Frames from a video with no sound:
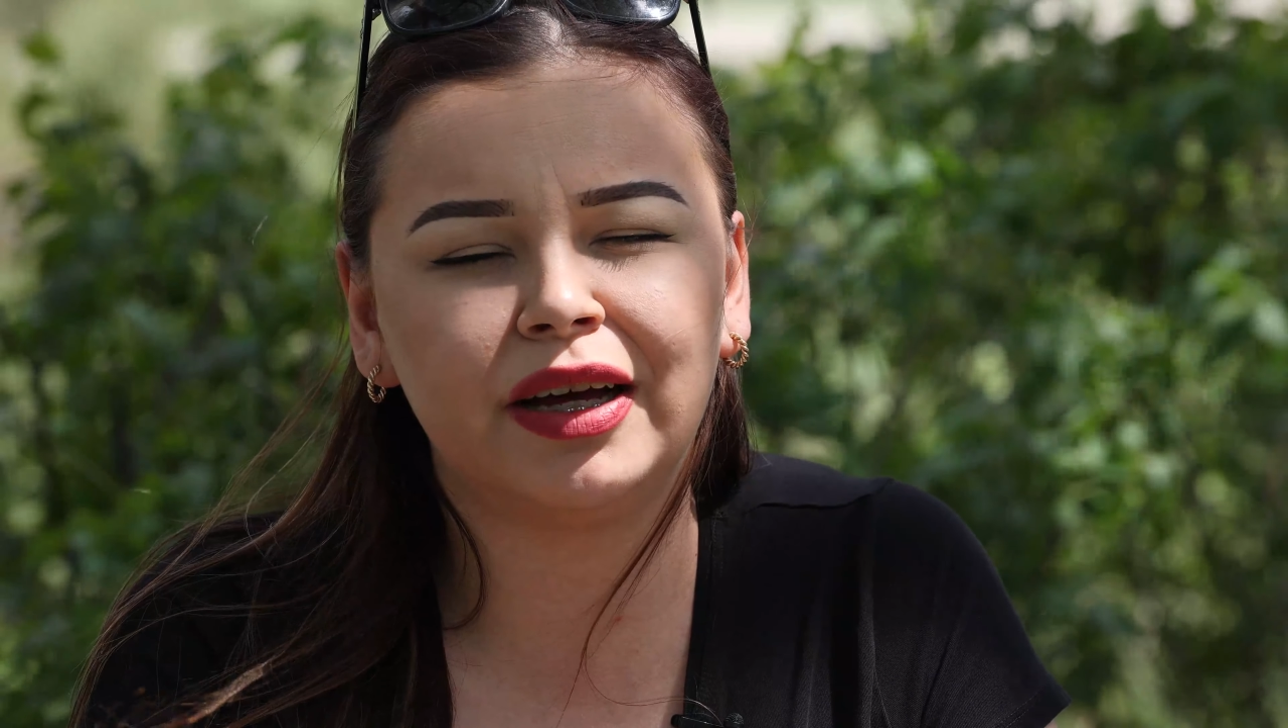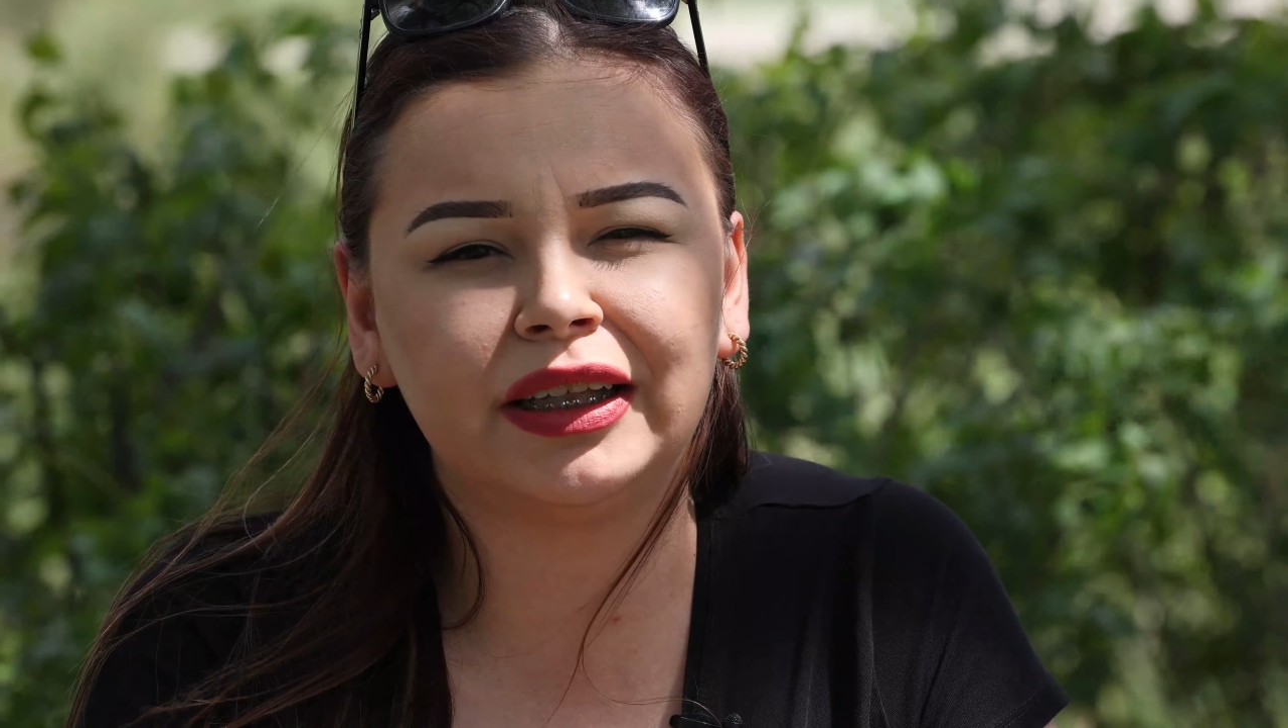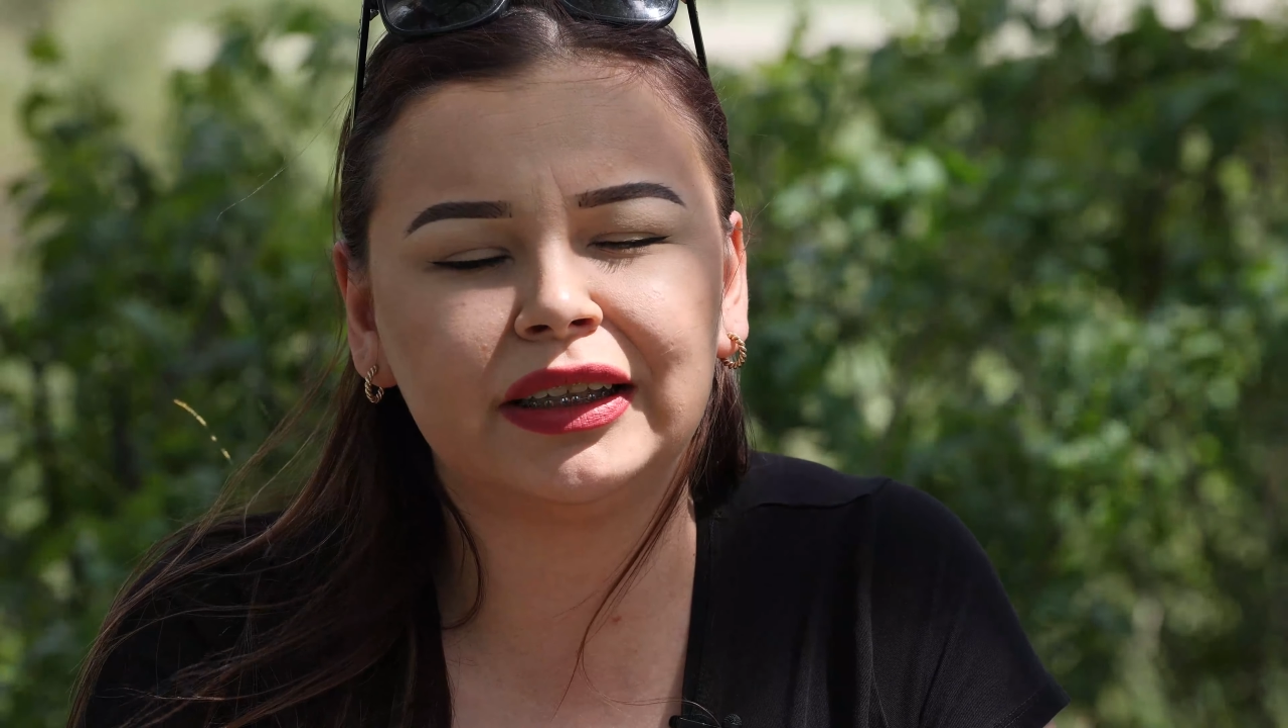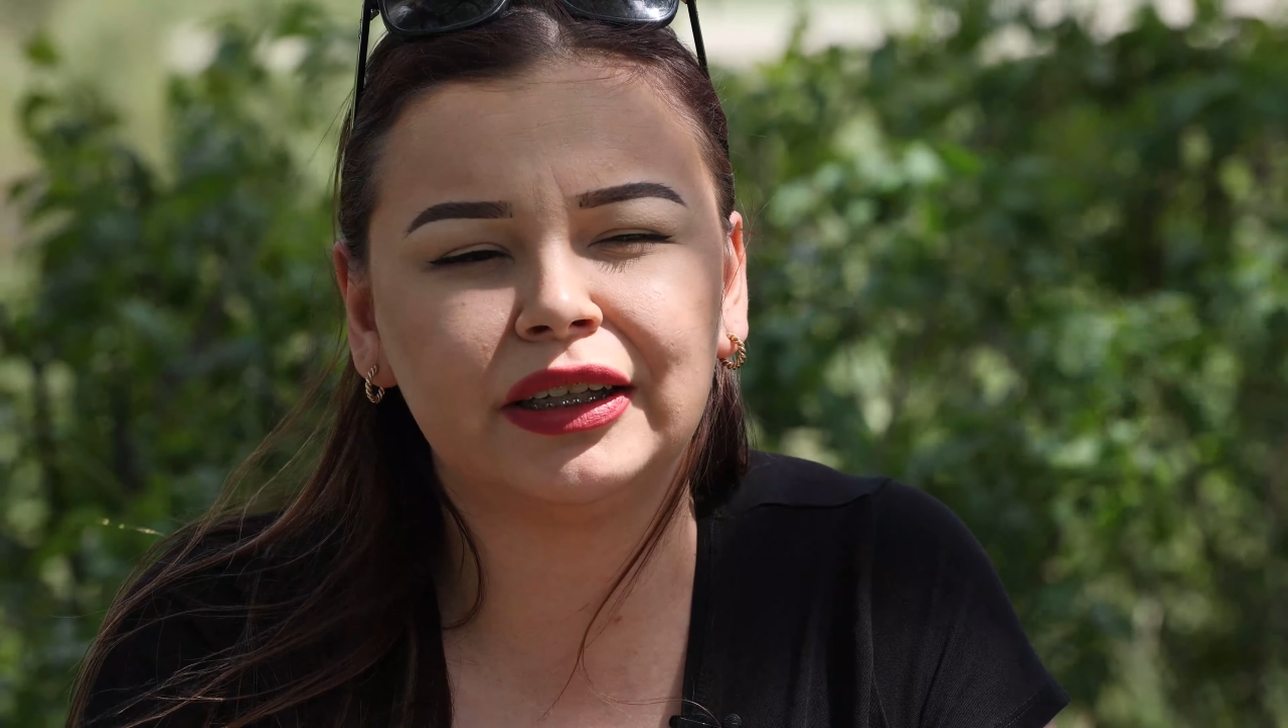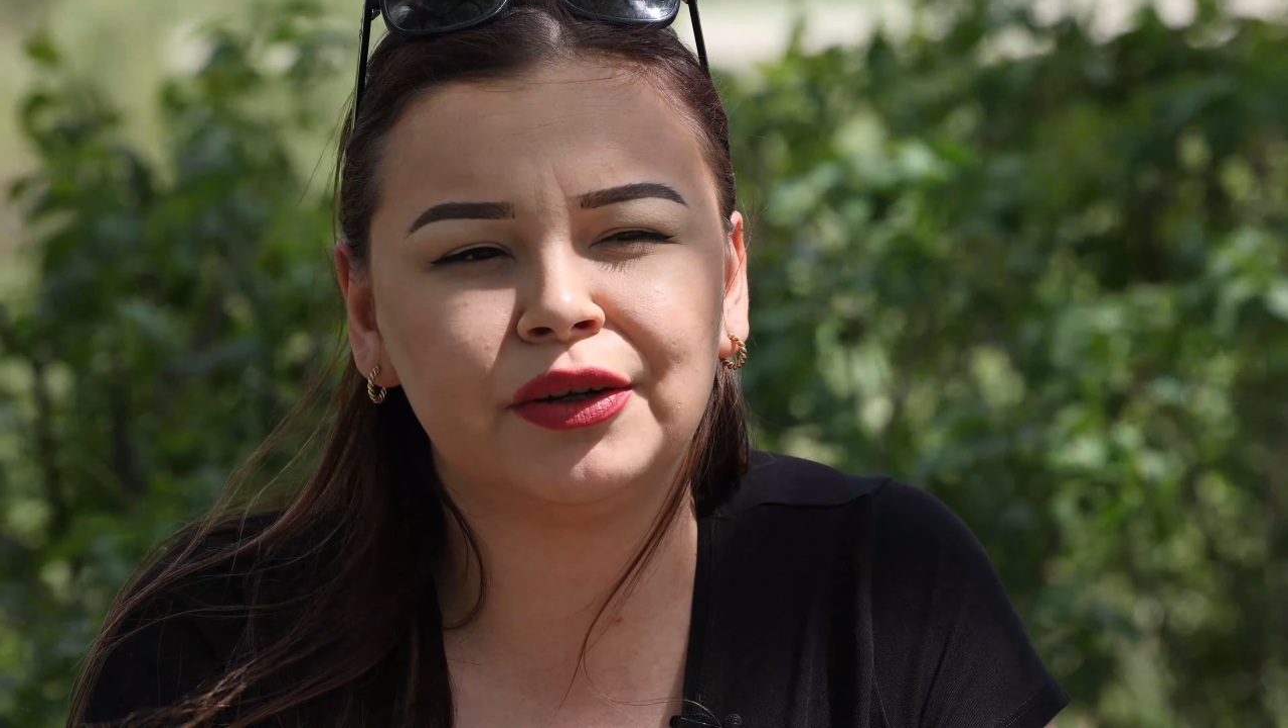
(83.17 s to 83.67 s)

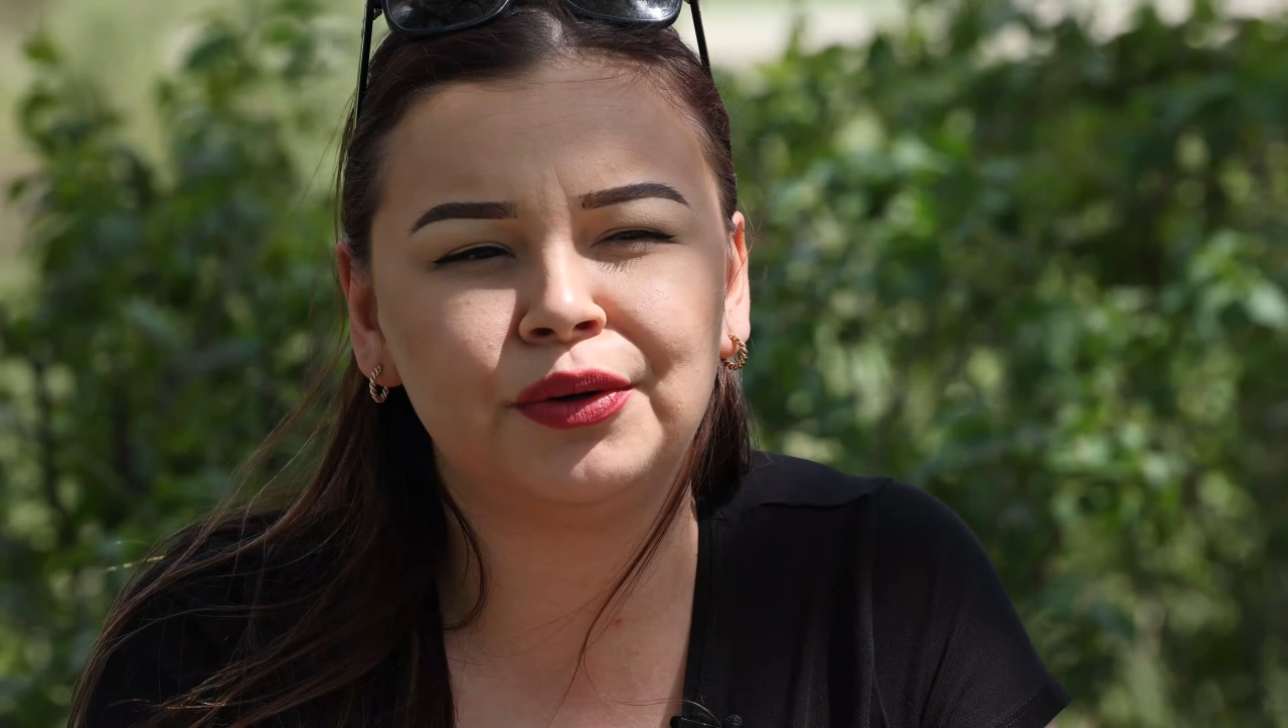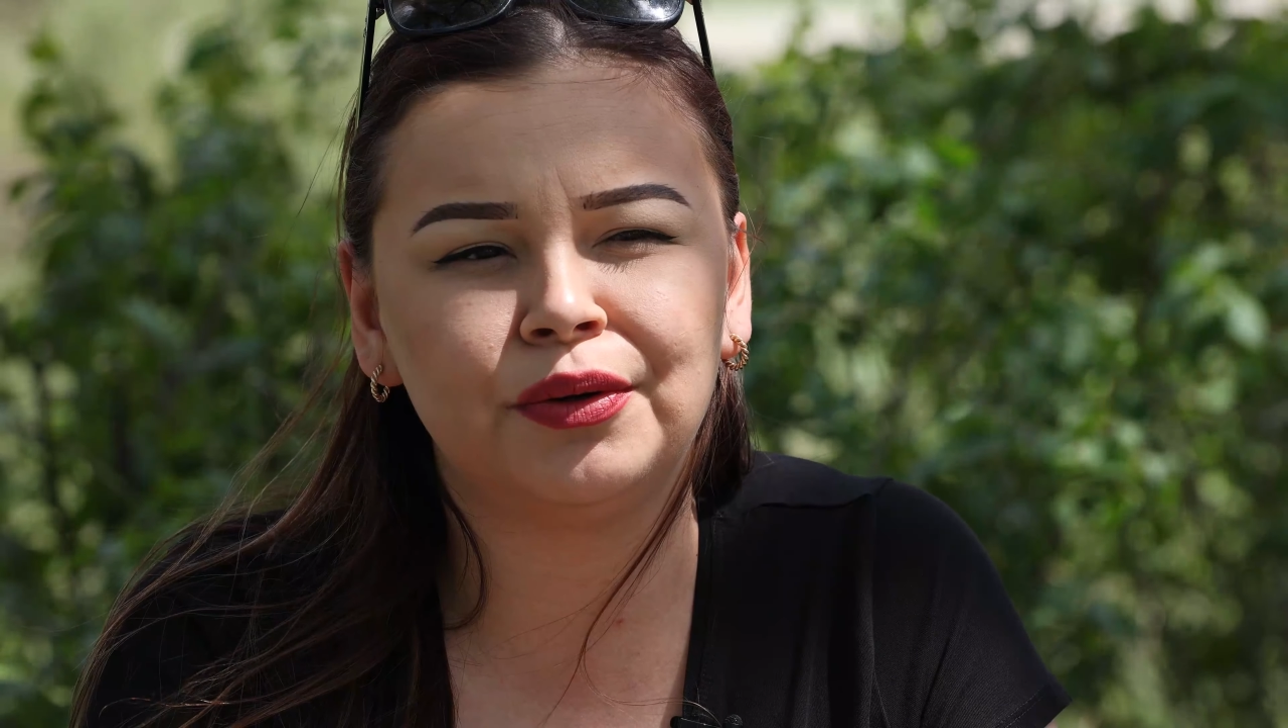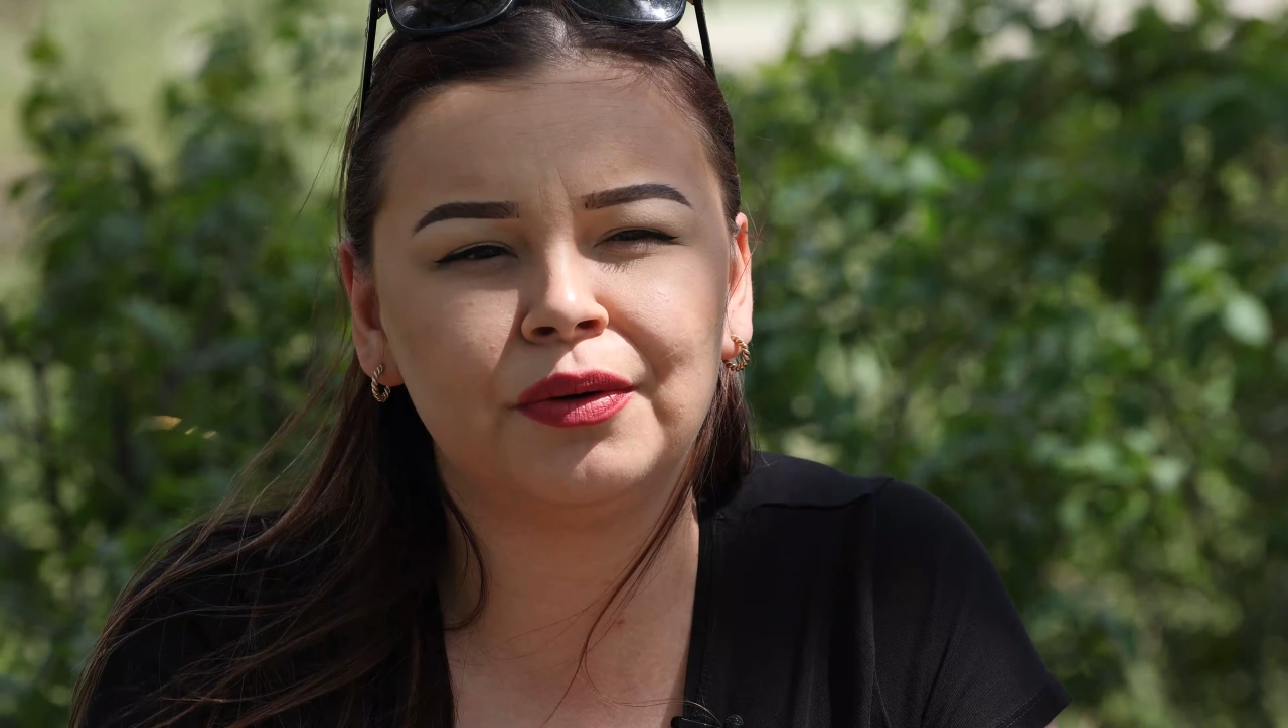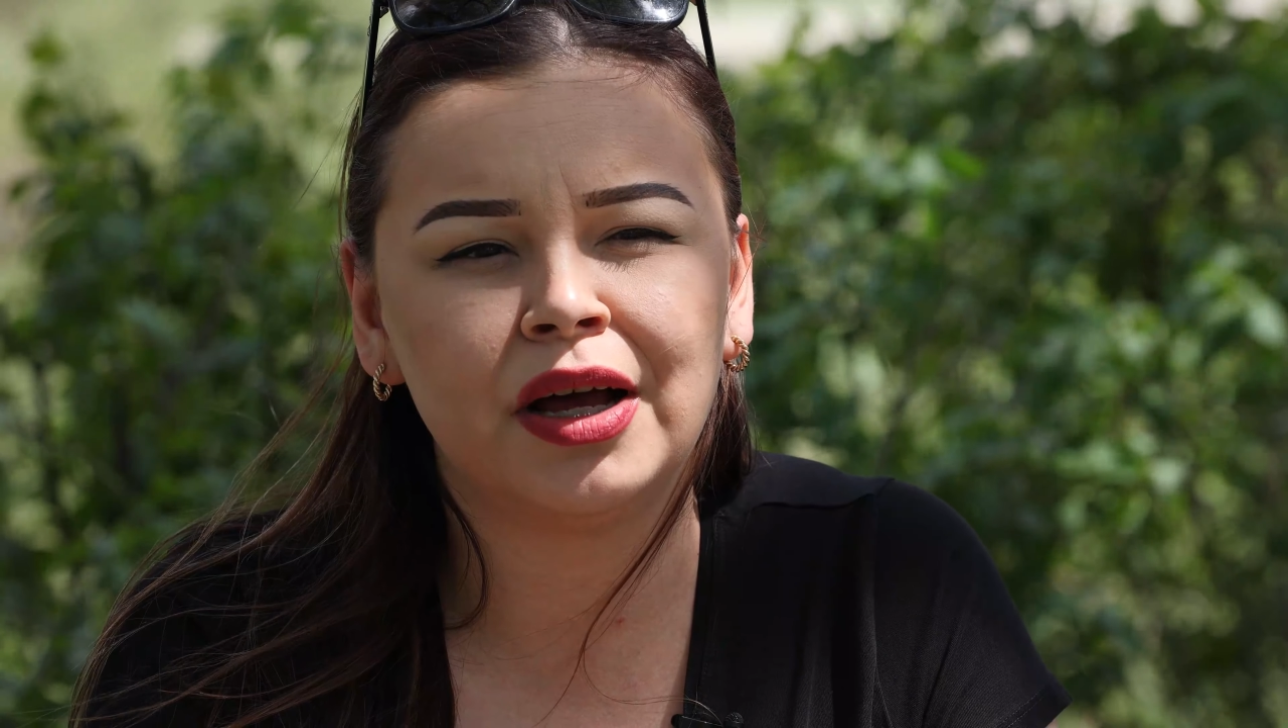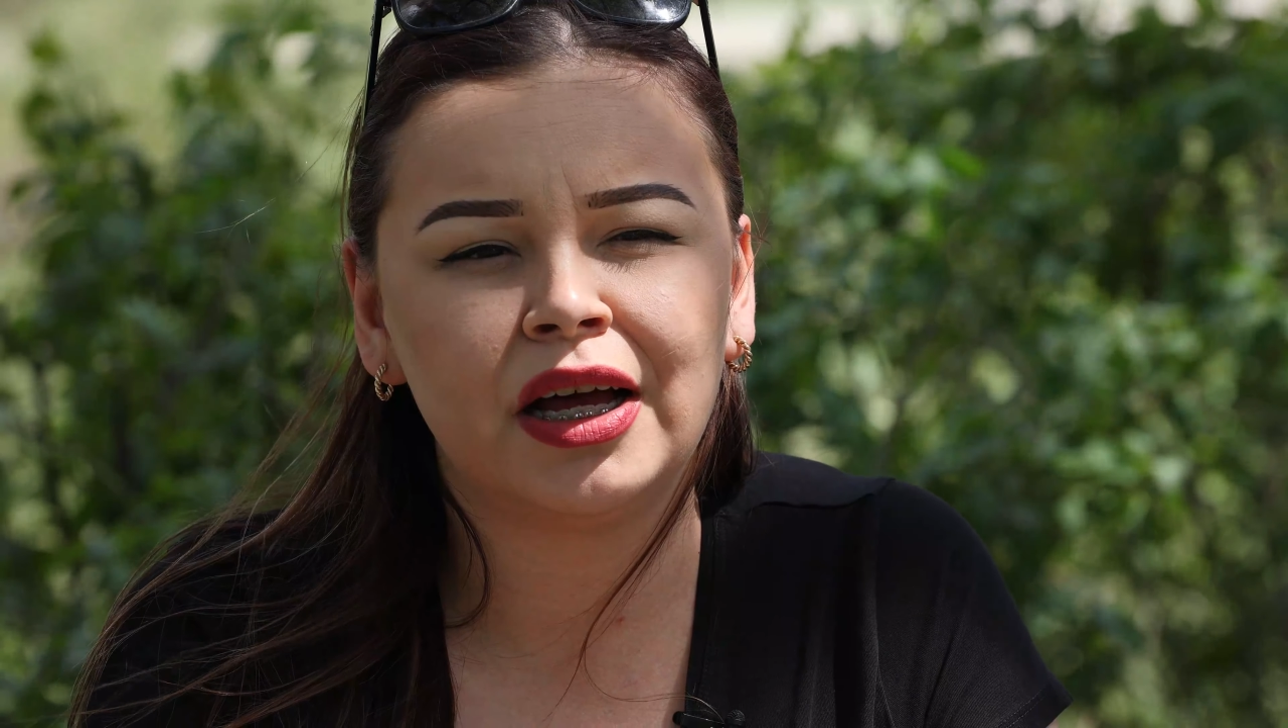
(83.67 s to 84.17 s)
us
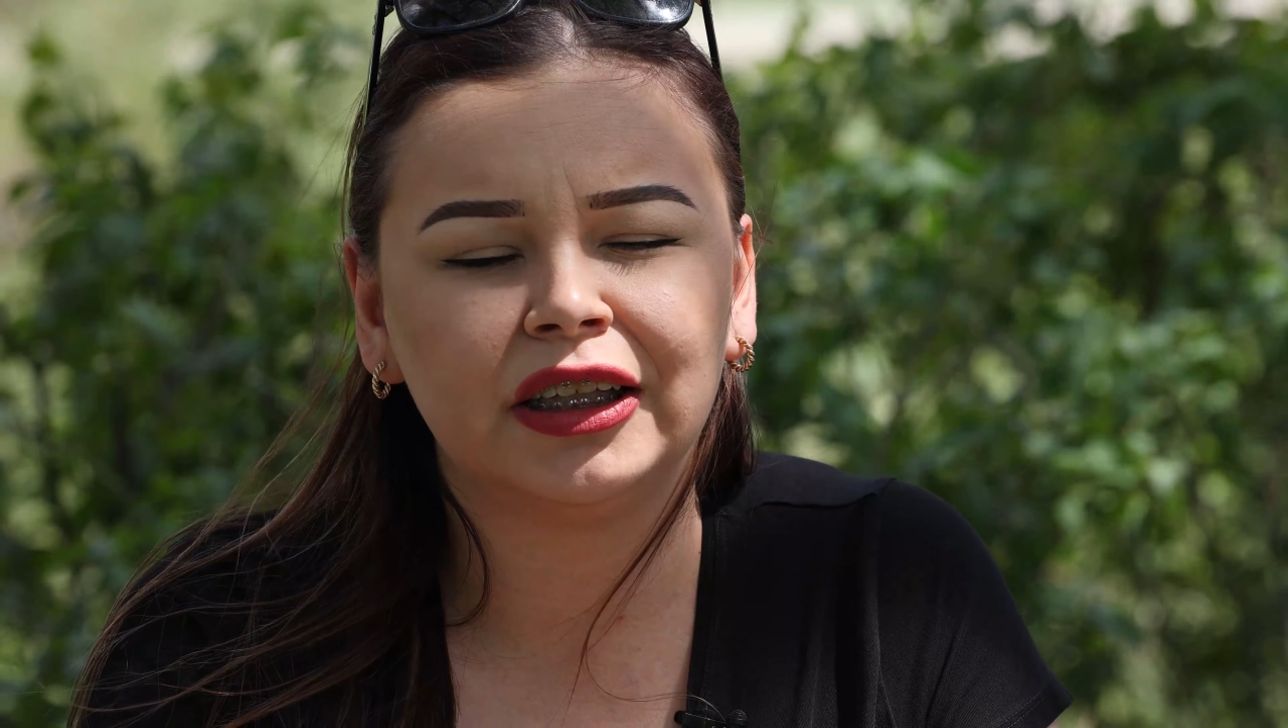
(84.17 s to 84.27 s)
who